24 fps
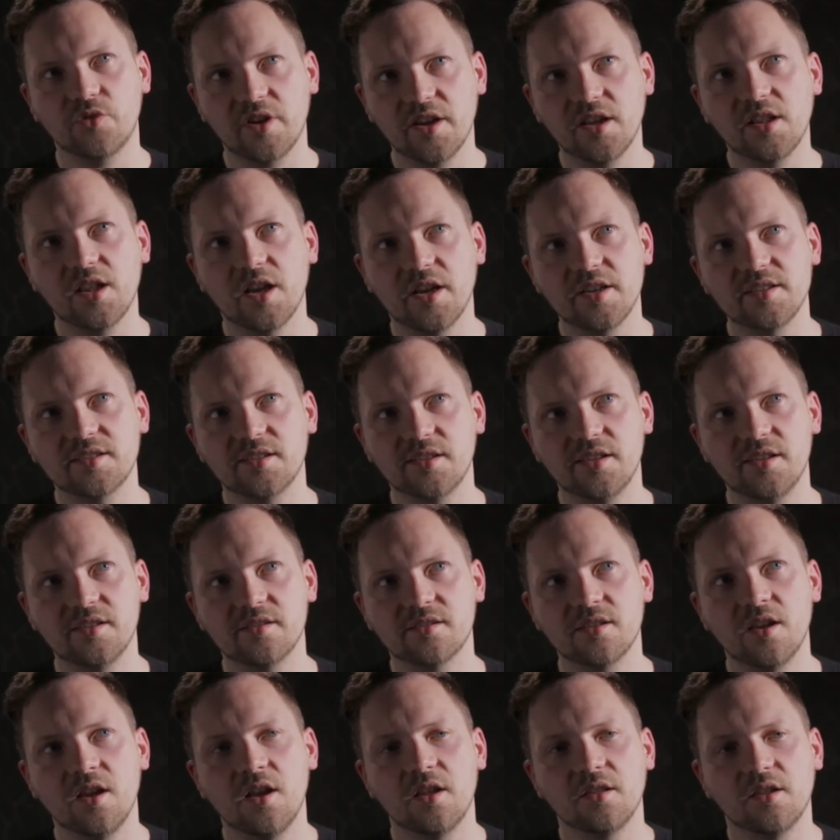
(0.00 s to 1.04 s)

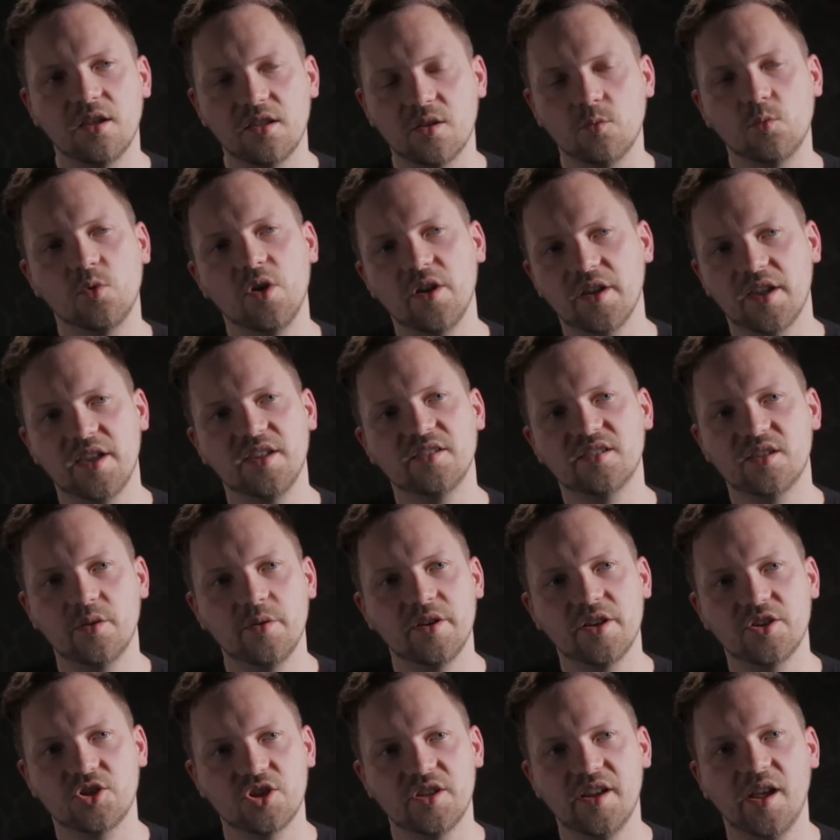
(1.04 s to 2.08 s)
realises that the work he's
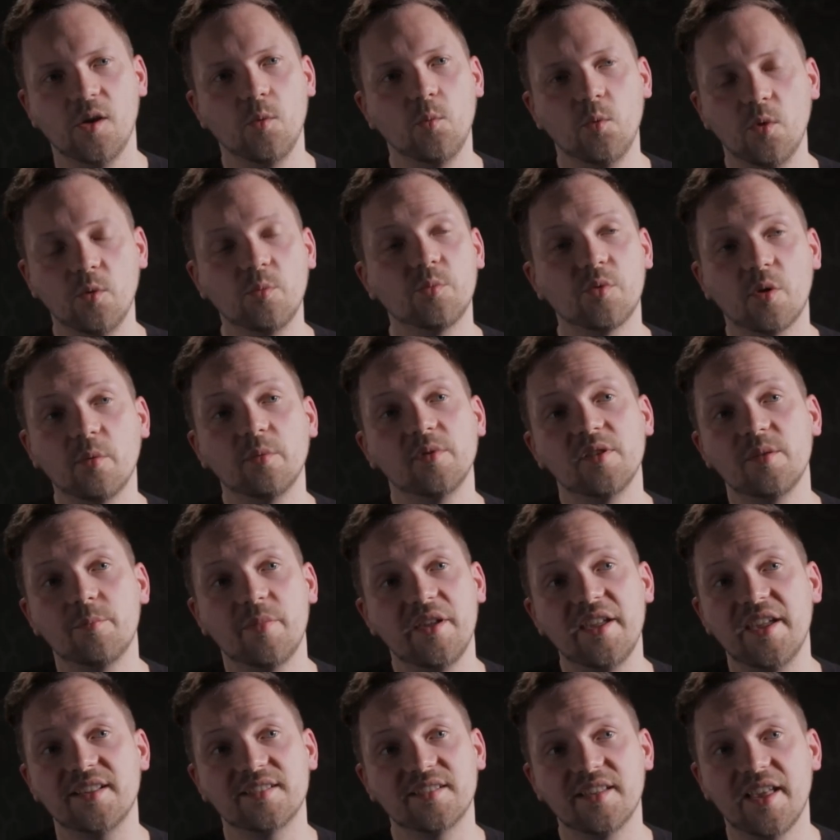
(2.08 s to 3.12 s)
doing at Chanel will probably
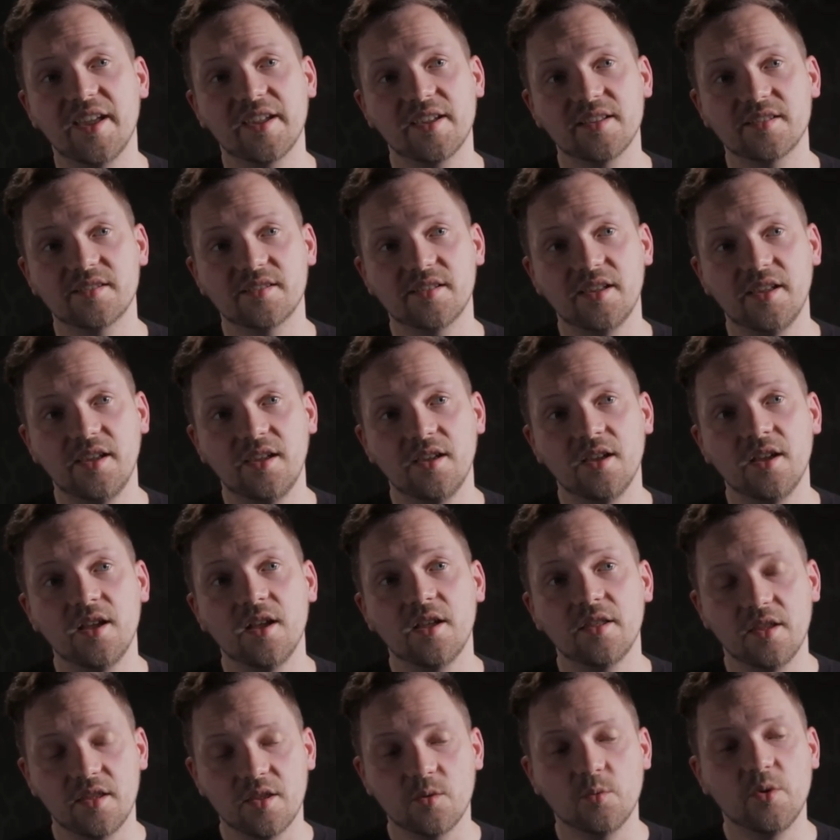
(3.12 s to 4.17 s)
be his legacy,
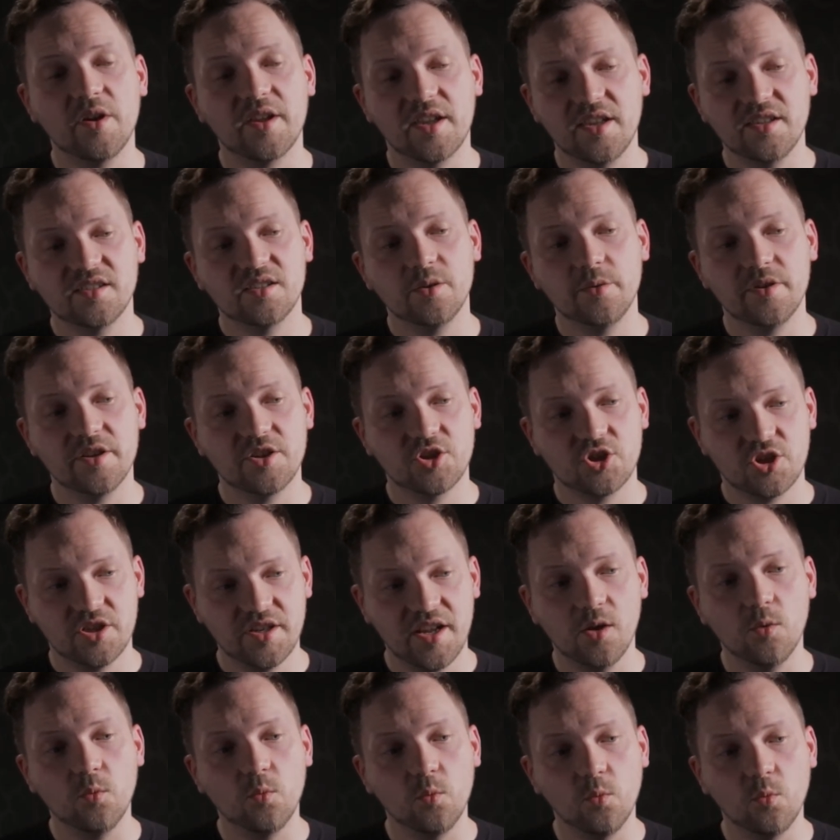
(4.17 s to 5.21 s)
that the work he's doing at
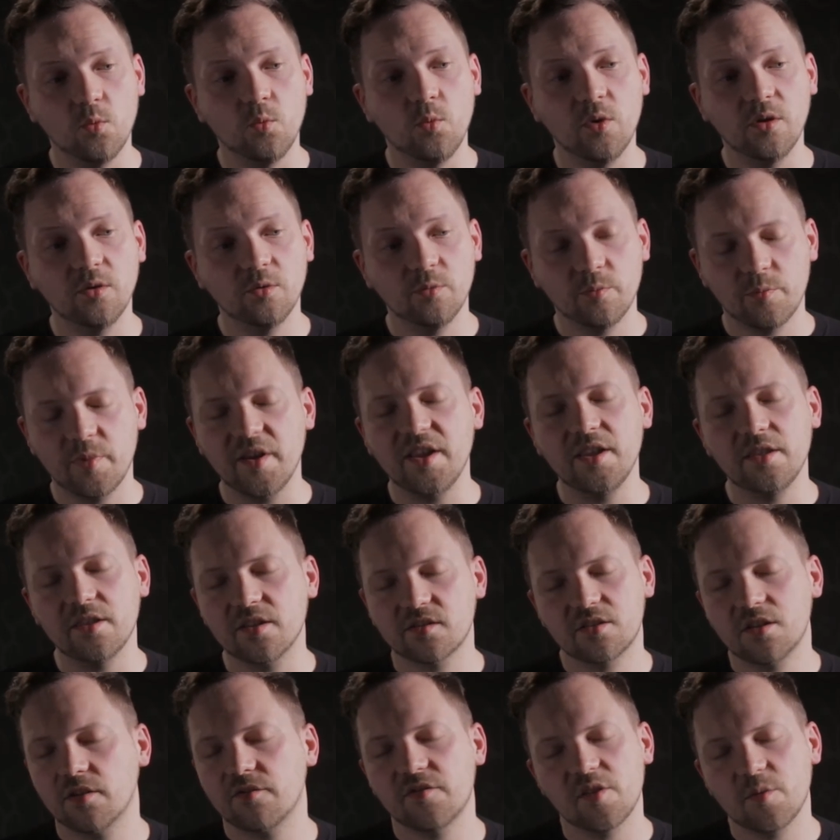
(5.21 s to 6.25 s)
Chanel will be the
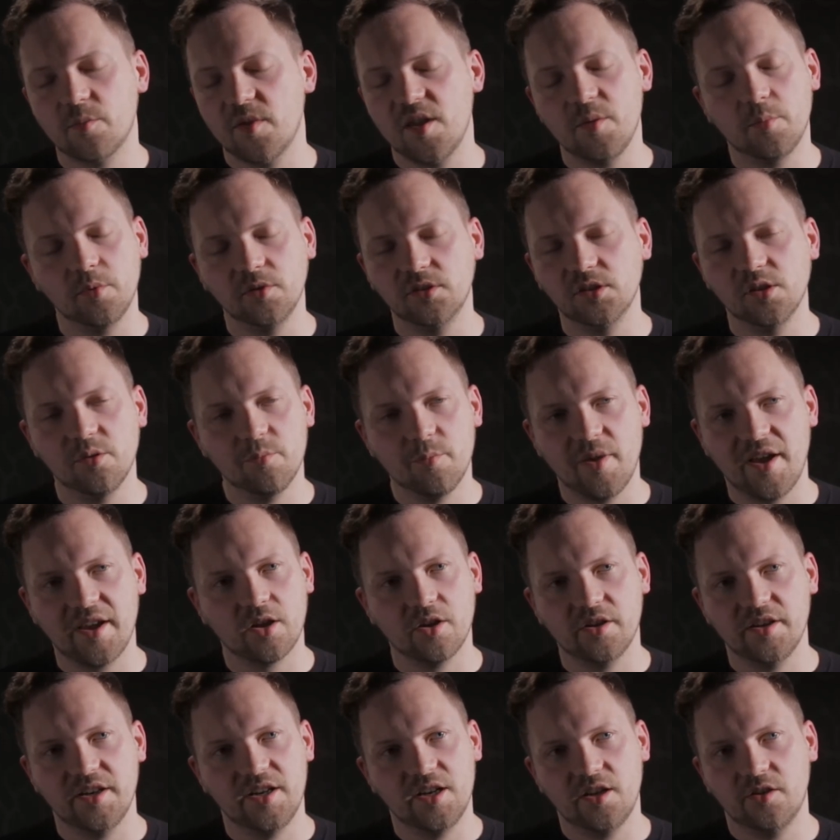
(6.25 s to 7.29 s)
stuff that people look back
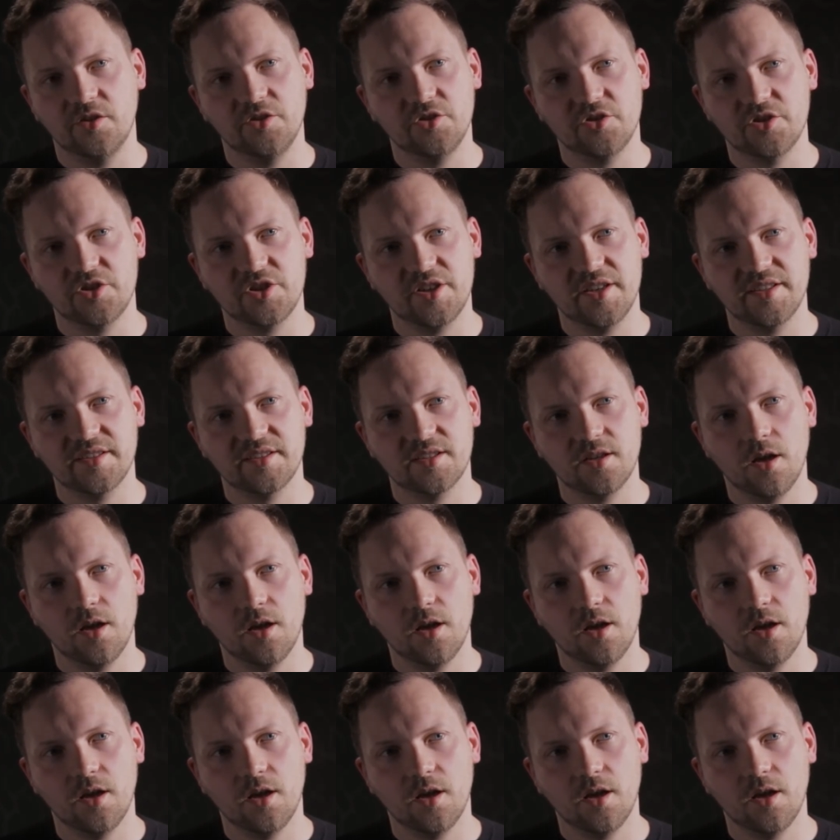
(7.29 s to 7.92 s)
on in 100 years'